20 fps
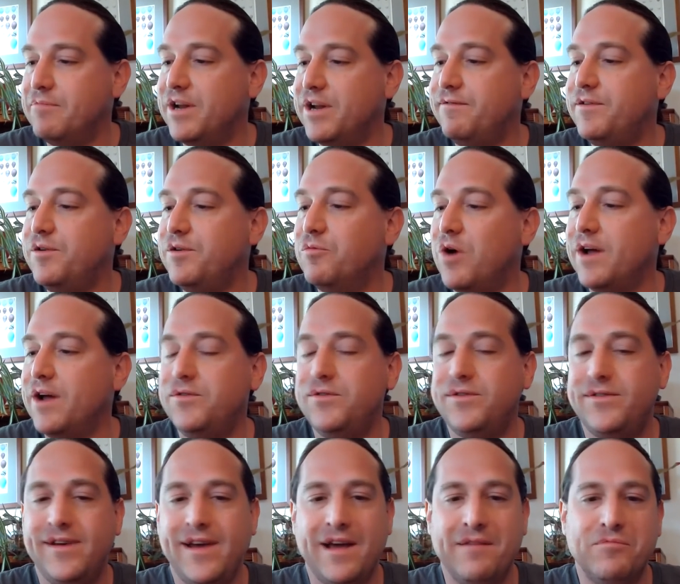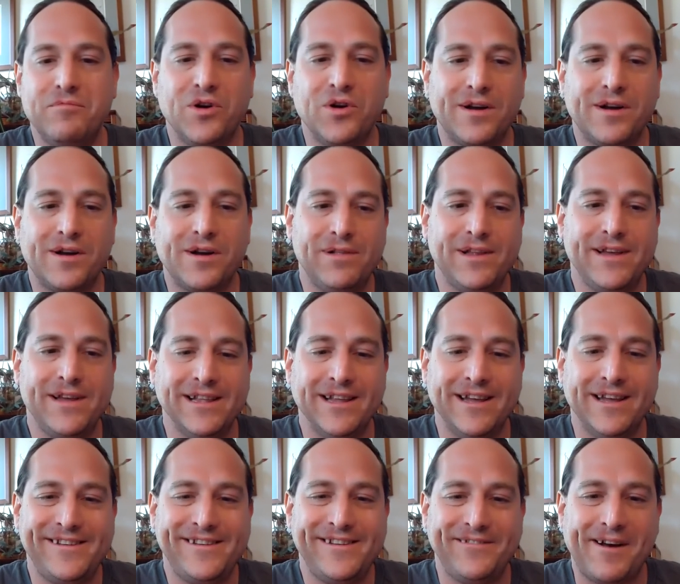but if you want to see a more complete
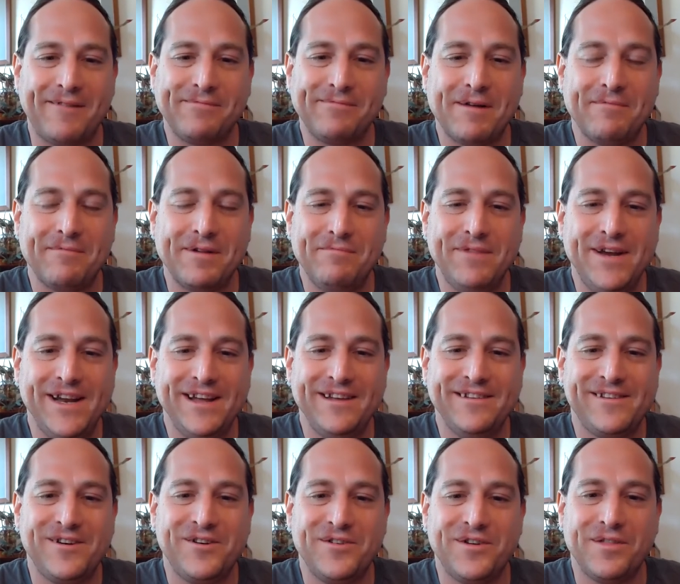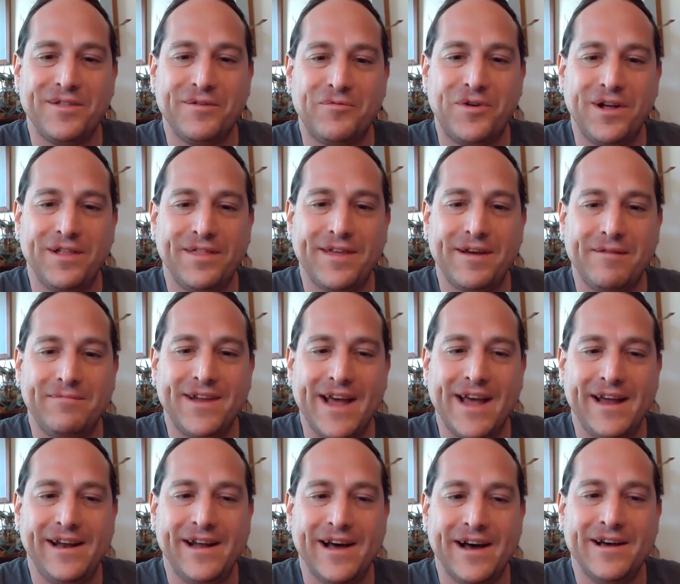list of upcoming meetings, go to the Waltham
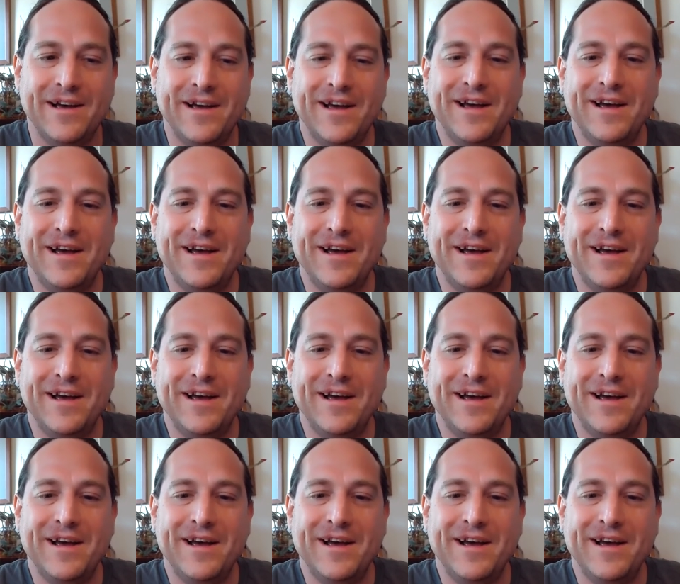Data